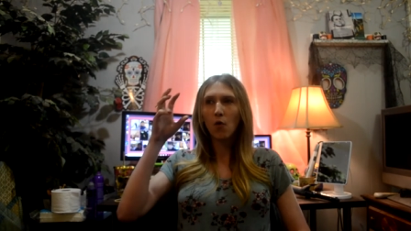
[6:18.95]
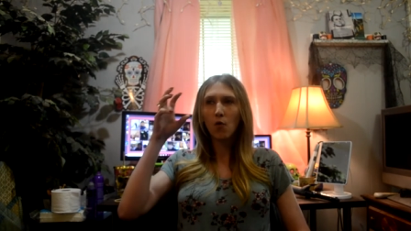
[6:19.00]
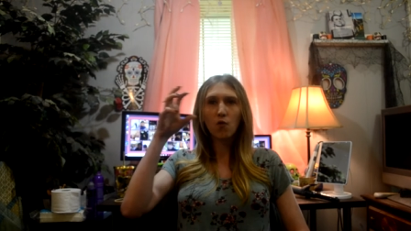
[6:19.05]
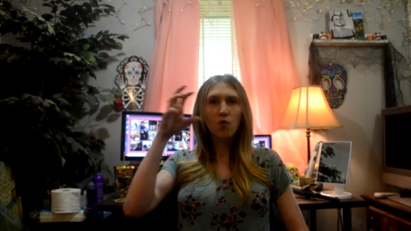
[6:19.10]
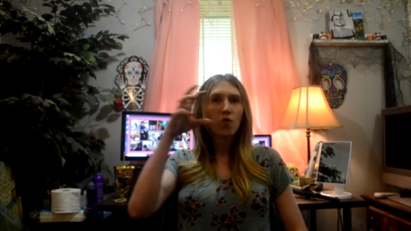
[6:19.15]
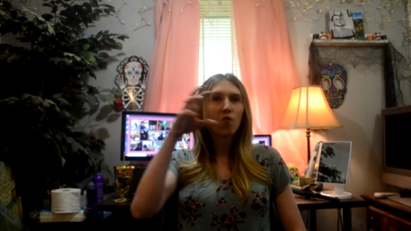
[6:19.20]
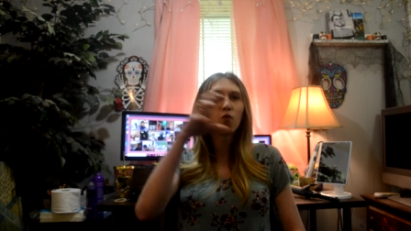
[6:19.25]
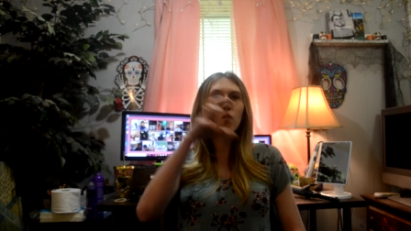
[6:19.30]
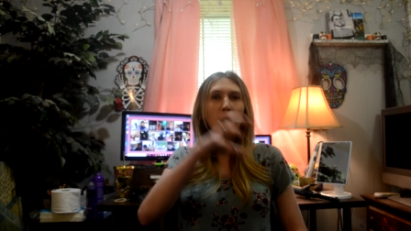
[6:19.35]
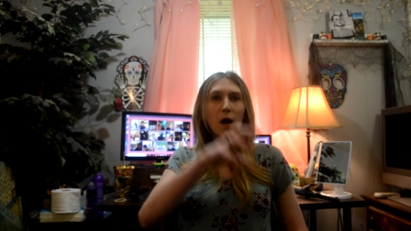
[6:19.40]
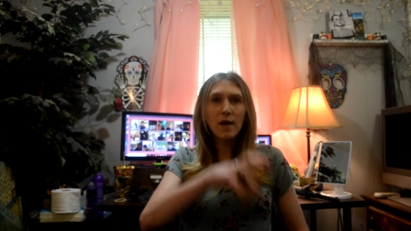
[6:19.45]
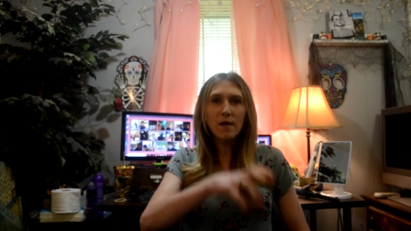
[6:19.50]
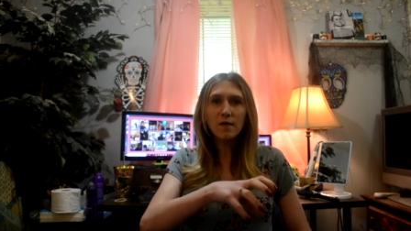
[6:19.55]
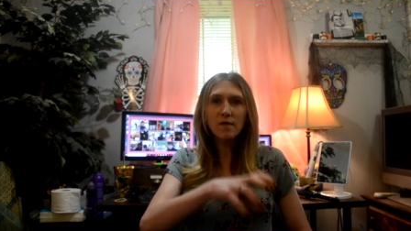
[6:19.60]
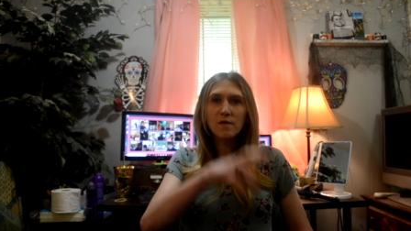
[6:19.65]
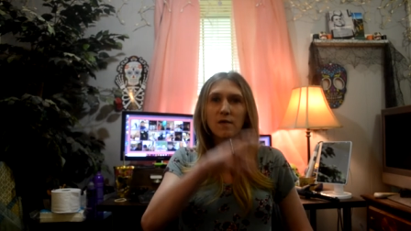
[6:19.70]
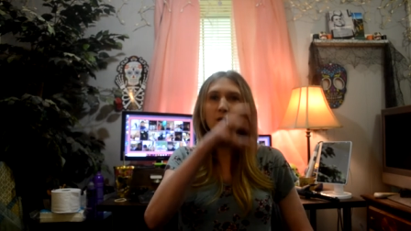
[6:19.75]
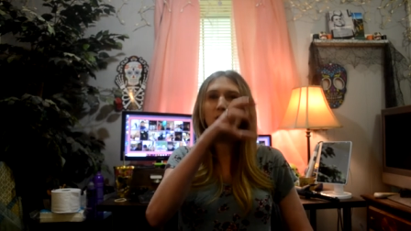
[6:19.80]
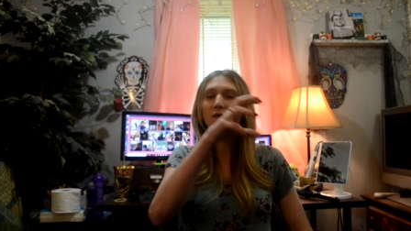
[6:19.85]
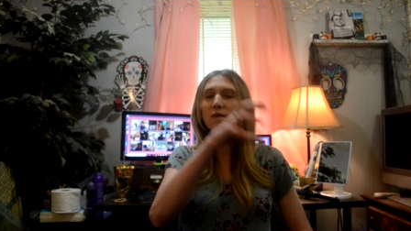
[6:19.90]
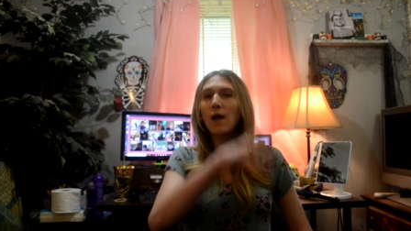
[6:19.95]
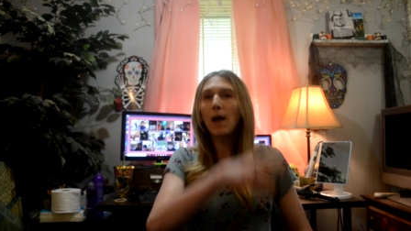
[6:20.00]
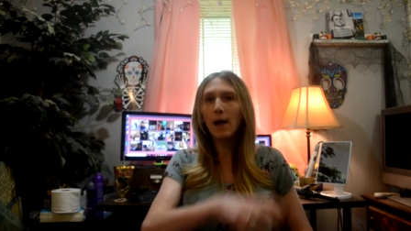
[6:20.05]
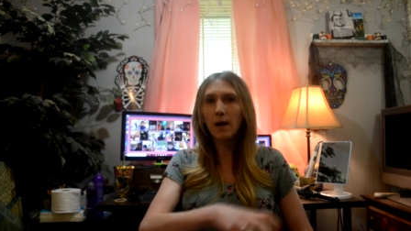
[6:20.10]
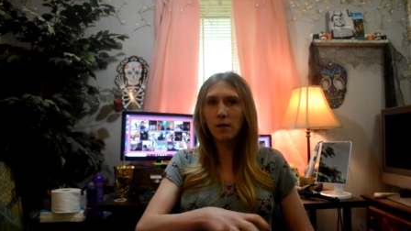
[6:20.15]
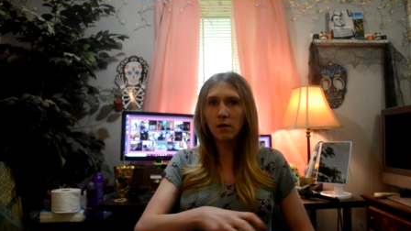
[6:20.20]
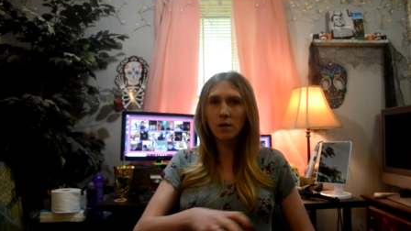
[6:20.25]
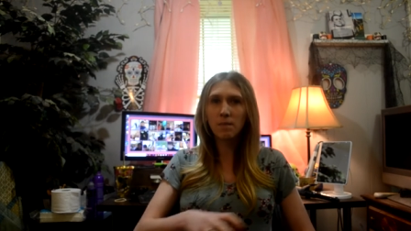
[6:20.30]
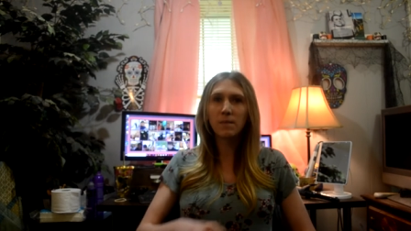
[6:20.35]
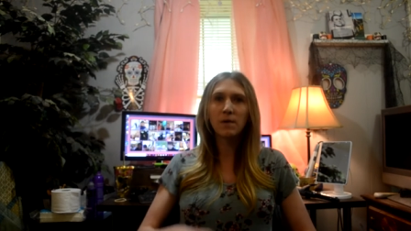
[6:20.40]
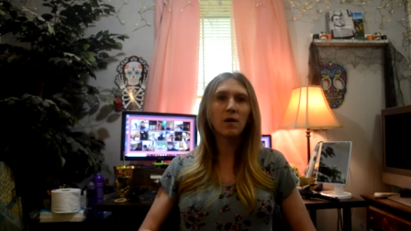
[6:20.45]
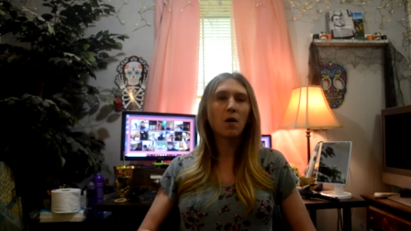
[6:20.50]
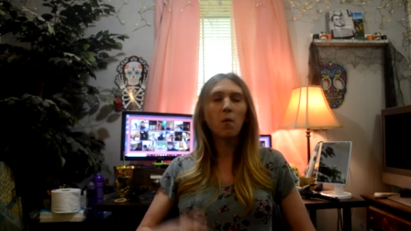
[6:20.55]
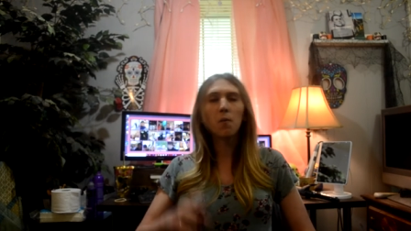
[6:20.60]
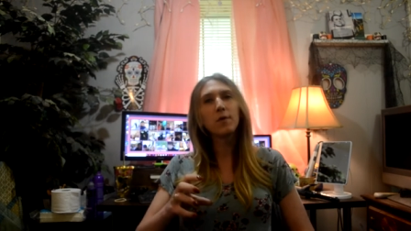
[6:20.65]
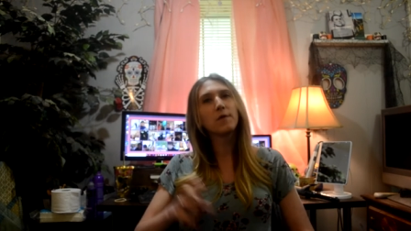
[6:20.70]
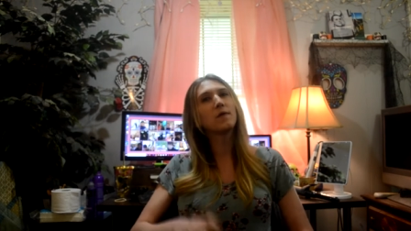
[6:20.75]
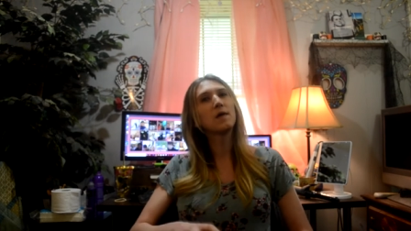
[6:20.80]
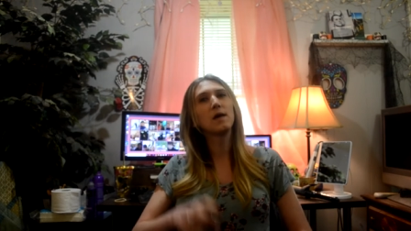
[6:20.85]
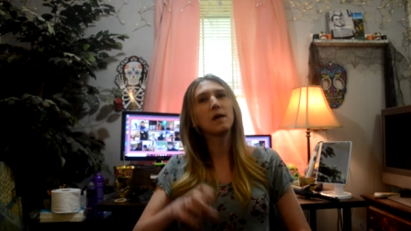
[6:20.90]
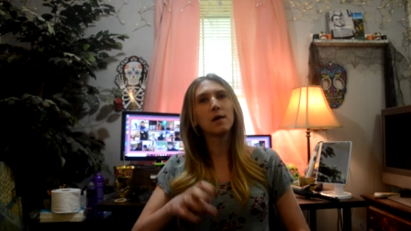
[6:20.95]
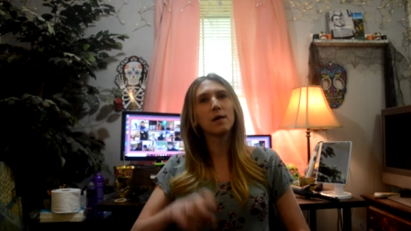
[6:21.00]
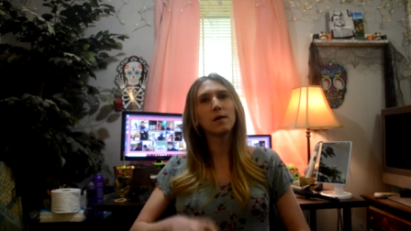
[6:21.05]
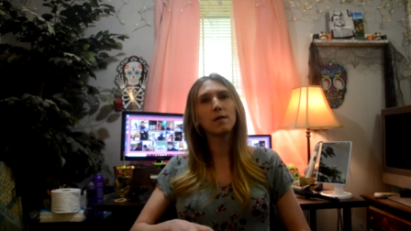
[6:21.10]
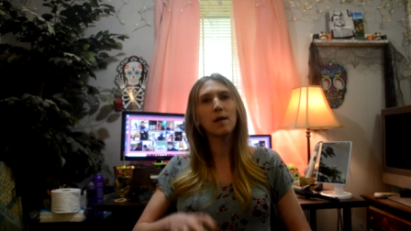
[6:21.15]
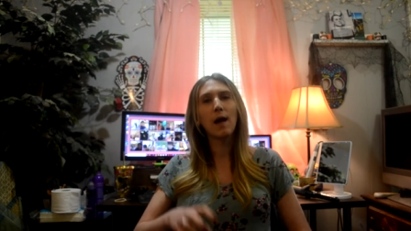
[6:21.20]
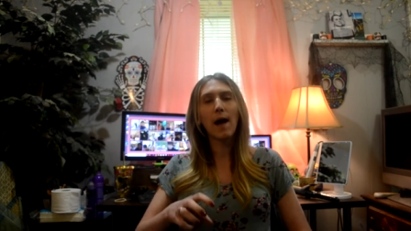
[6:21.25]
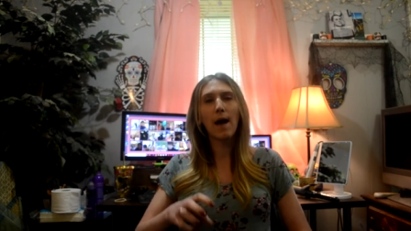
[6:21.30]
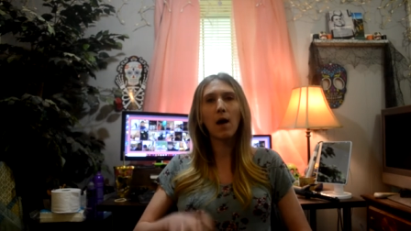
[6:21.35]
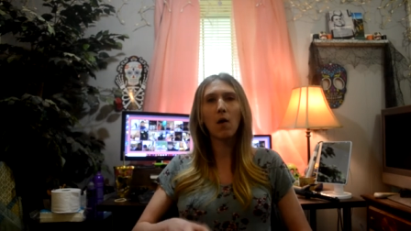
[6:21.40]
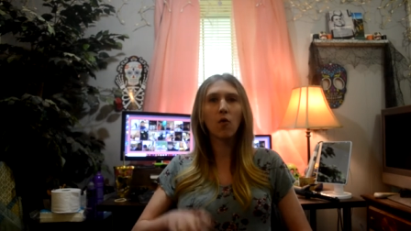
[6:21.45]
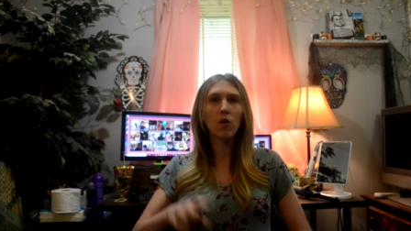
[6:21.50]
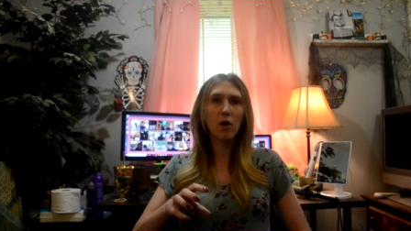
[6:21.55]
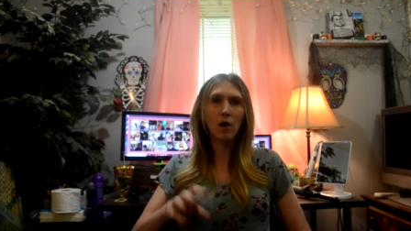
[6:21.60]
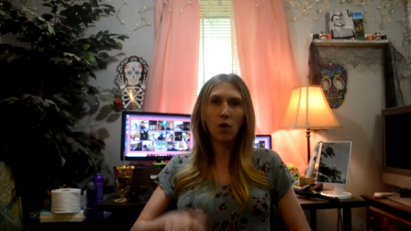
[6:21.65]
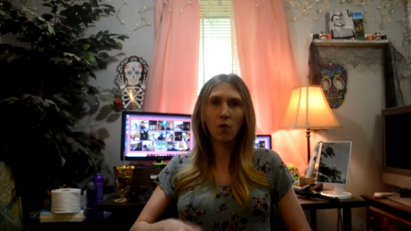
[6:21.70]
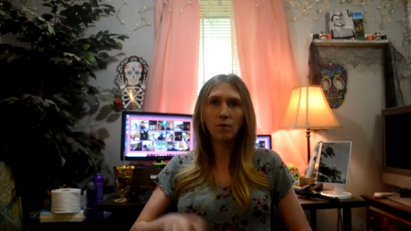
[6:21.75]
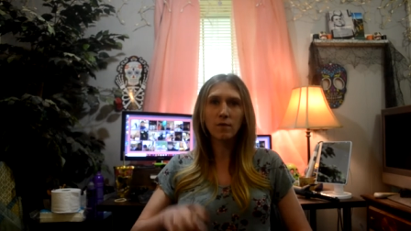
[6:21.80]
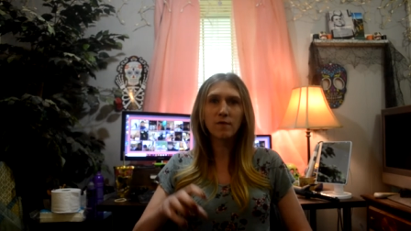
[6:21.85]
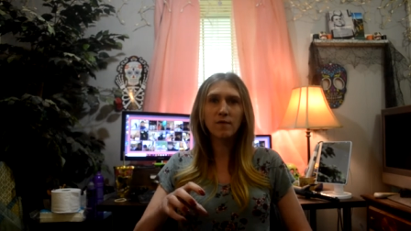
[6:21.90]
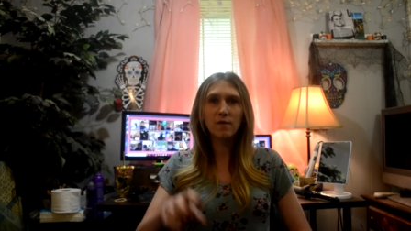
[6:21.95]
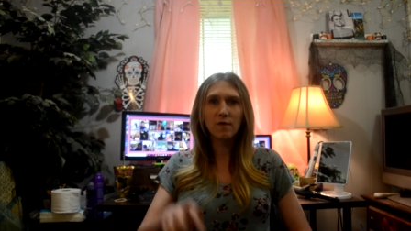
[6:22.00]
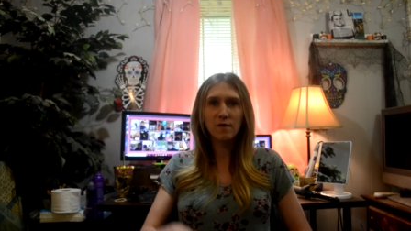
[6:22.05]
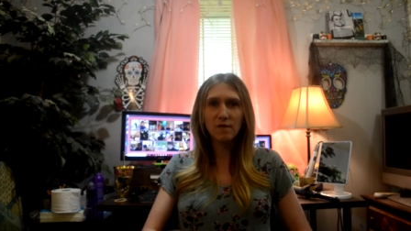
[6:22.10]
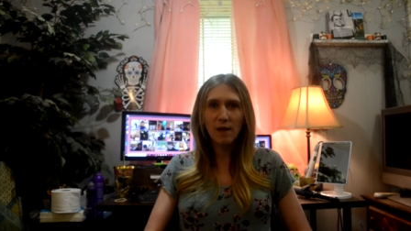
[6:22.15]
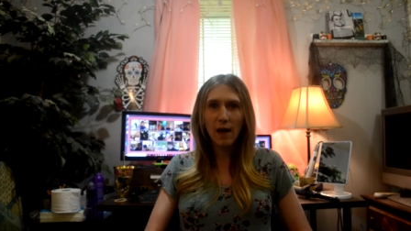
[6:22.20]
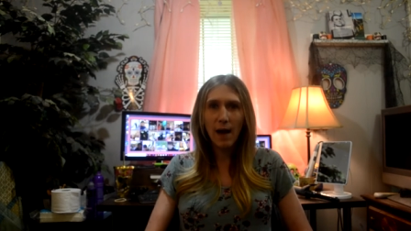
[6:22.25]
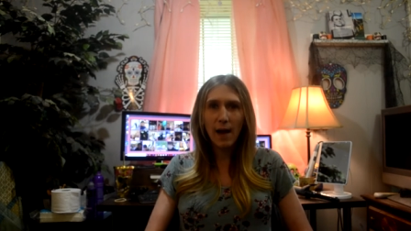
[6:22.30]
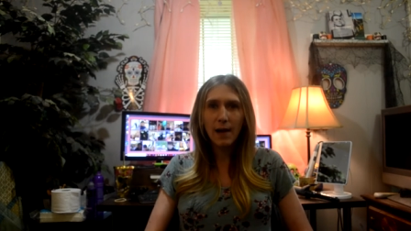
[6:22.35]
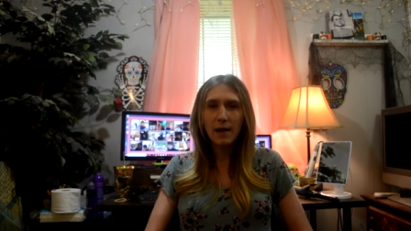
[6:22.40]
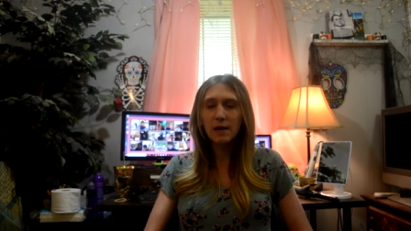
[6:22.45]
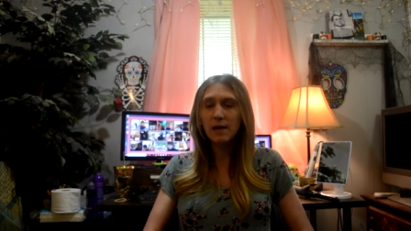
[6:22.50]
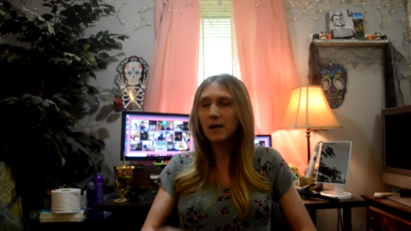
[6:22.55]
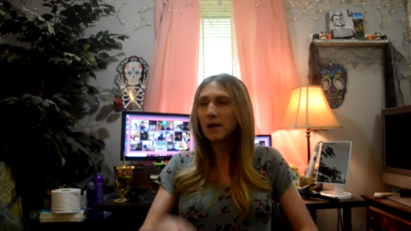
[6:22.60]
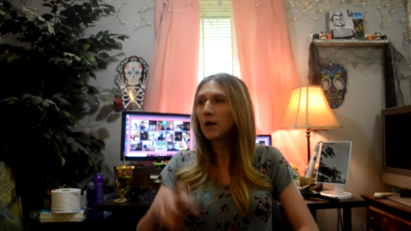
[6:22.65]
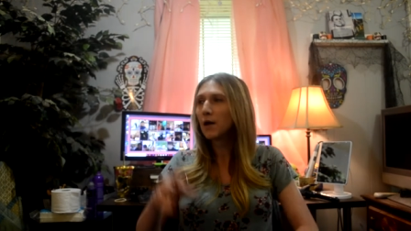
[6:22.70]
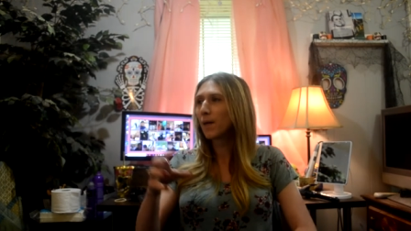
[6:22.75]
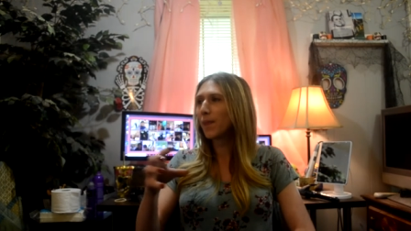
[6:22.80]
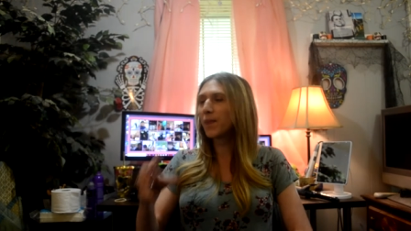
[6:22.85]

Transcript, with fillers: racist element within our own society.